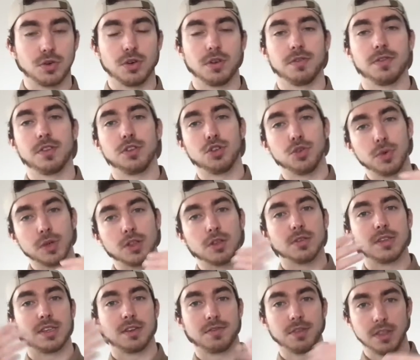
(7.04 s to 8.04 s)
of doing those
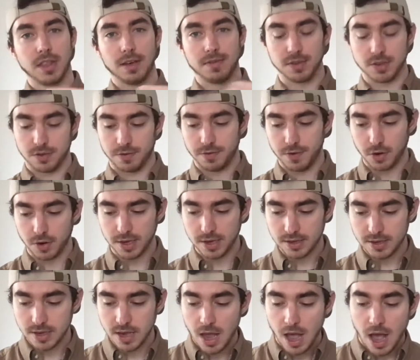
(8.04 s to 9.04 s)
different levels of
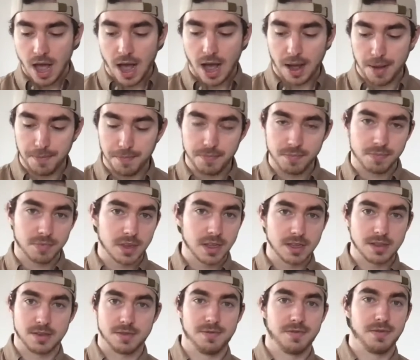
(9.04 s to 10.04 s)
focus,
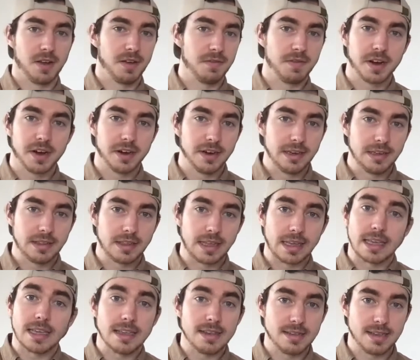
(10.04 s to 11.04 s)
it's a very
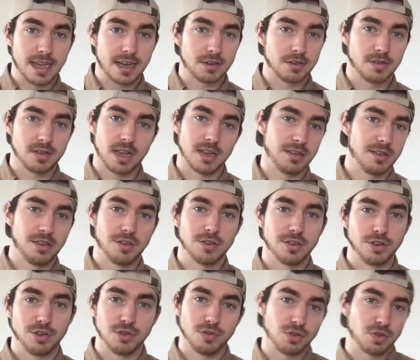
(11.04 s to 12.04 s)
easy exercise that you can
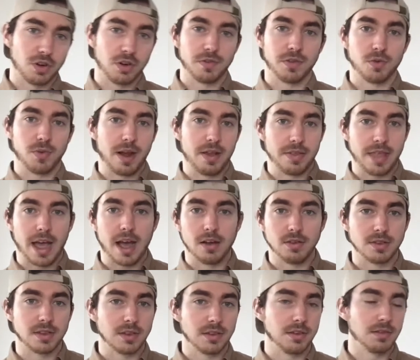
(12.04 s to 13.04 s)
do sort of around the
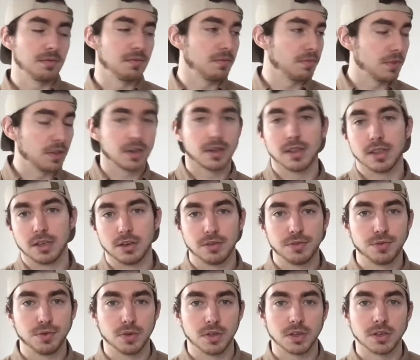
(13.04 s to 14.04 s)
house, and you look a little
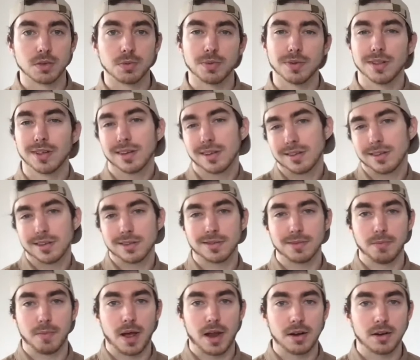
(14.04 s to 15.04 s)
foolish, but it
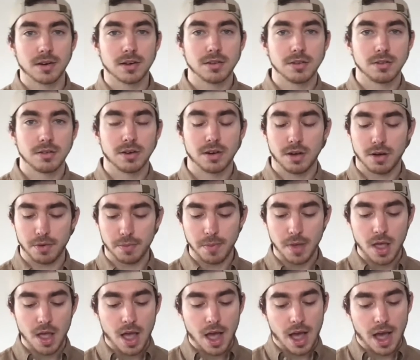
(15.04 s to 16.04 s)
doesn't matter because you're at home.
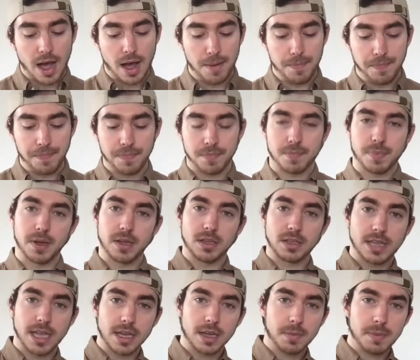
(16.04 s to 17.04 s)
But
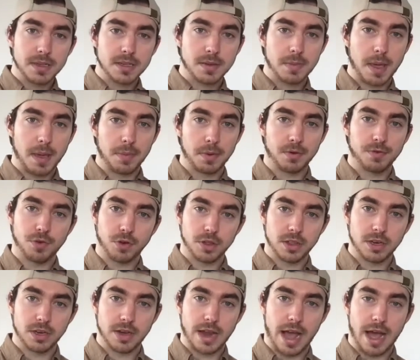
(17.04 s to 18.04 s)
take a piece of paper, fold
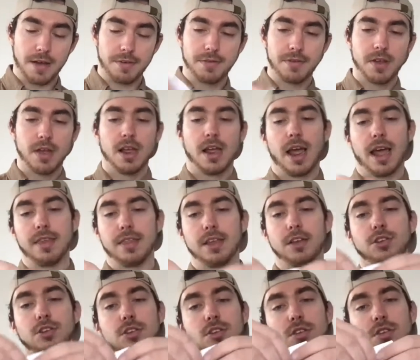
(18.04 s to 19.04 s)
it in half, and
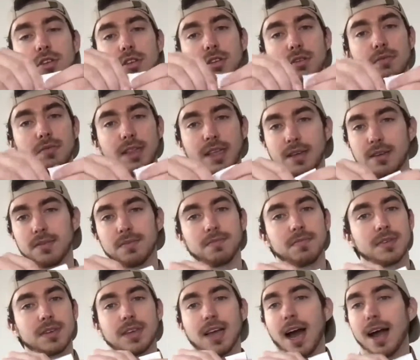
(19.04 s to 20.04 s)
then just
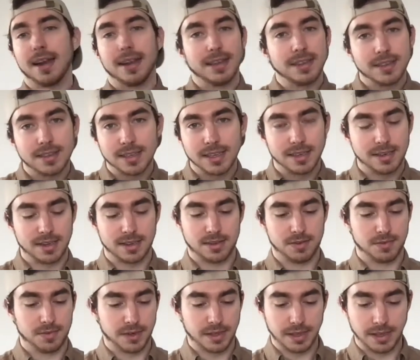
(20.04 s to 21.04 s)
cut it. It
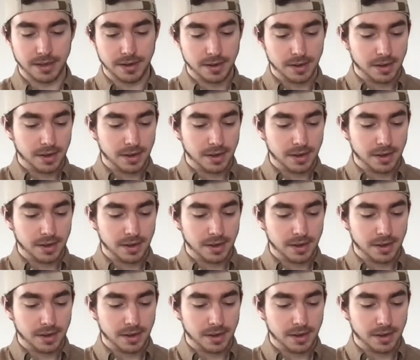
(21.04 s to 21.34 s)
doesn't really